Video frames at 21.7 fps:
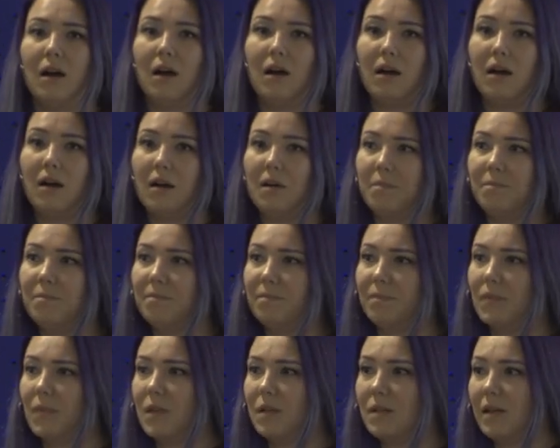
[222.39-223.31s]

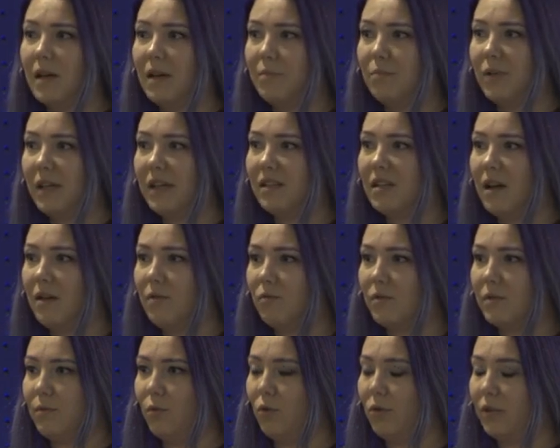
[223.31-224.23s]
The place I
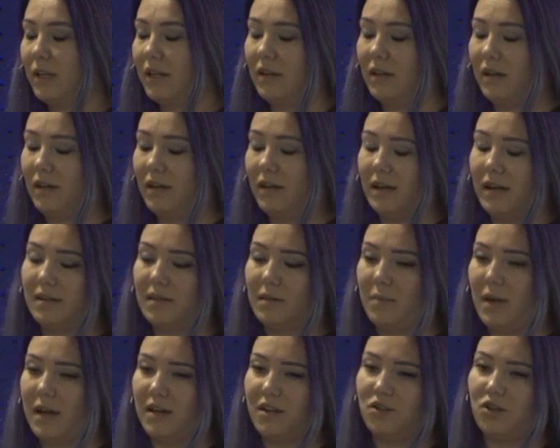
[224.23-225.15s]
was working as
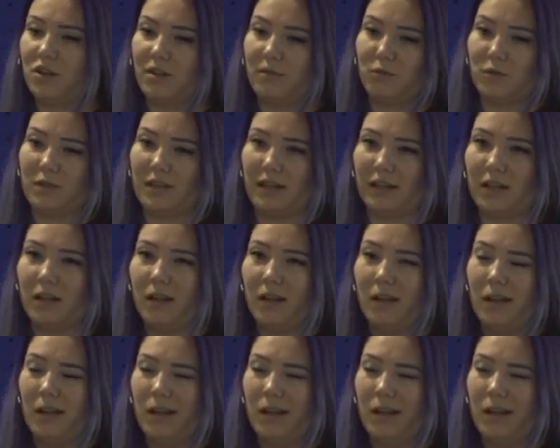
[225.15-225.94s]
a manager was like